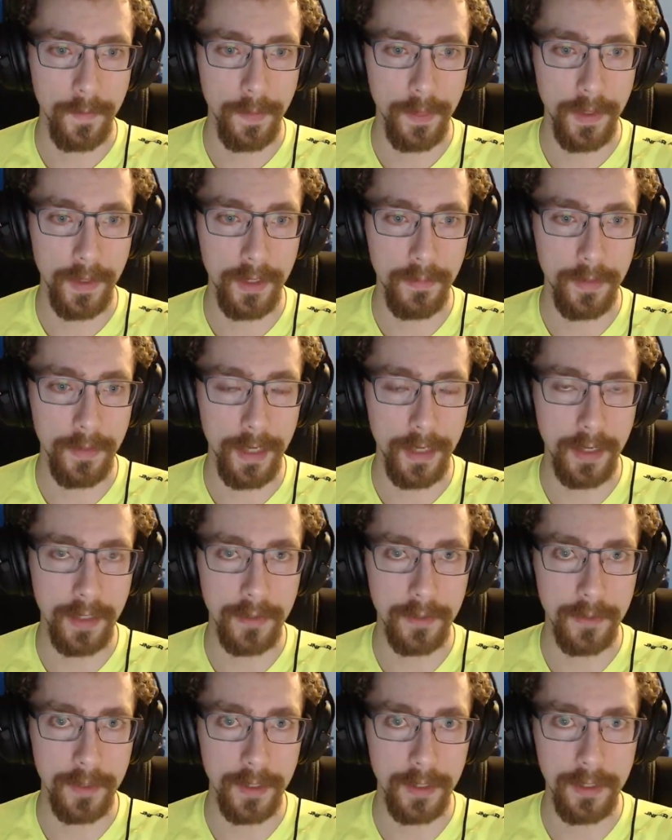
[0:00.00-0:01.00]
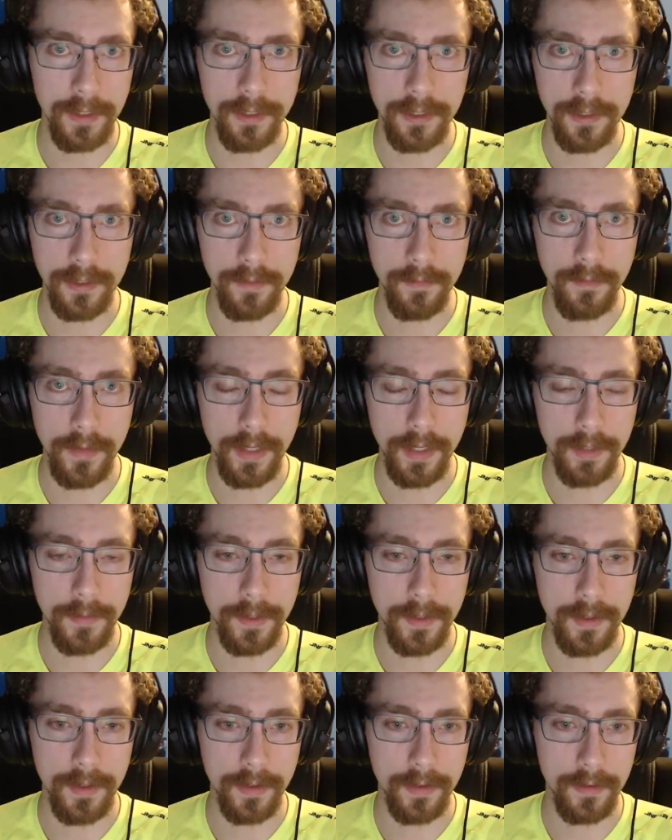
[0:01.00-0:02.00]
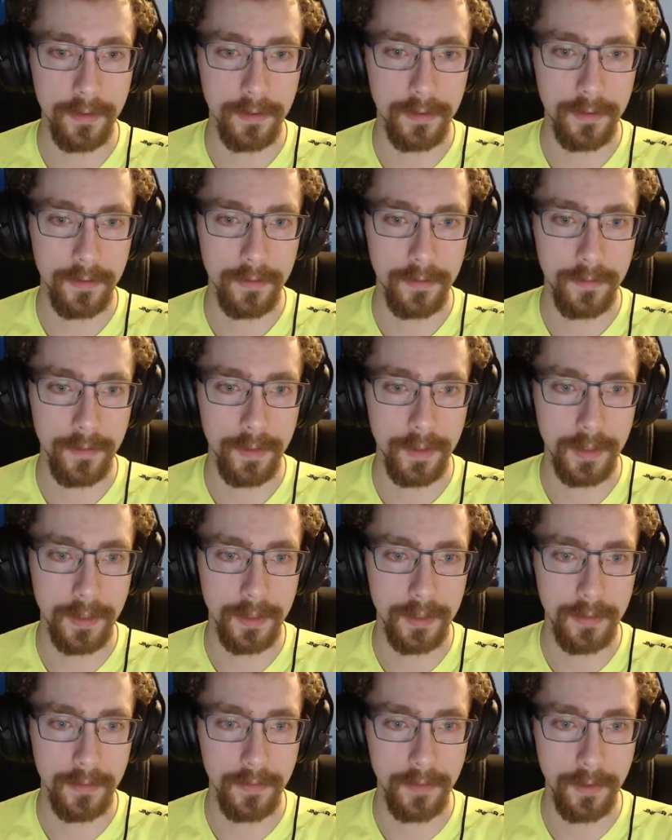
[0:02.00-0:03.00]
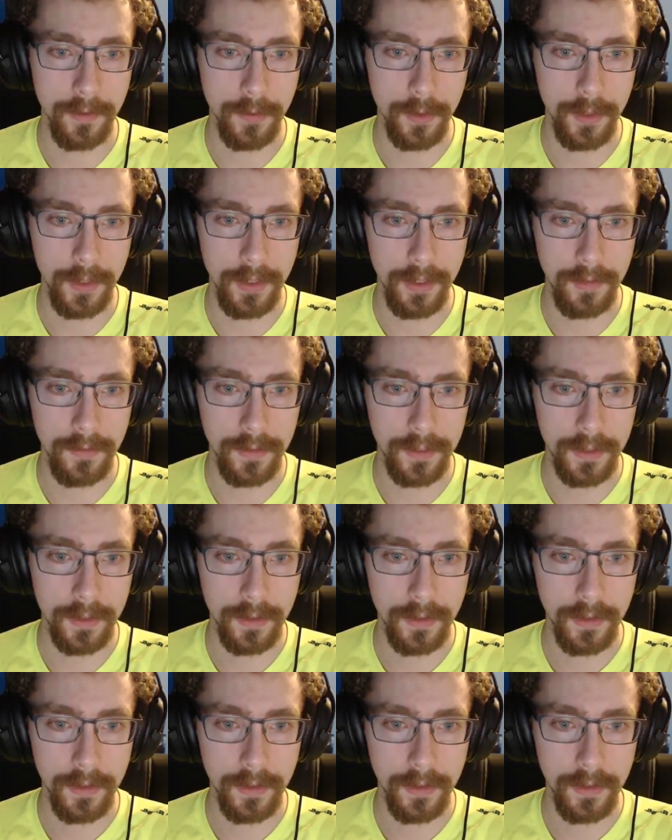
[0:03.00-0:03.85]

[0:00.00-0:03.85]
that he banned, but he should ban them all because of their beliefs.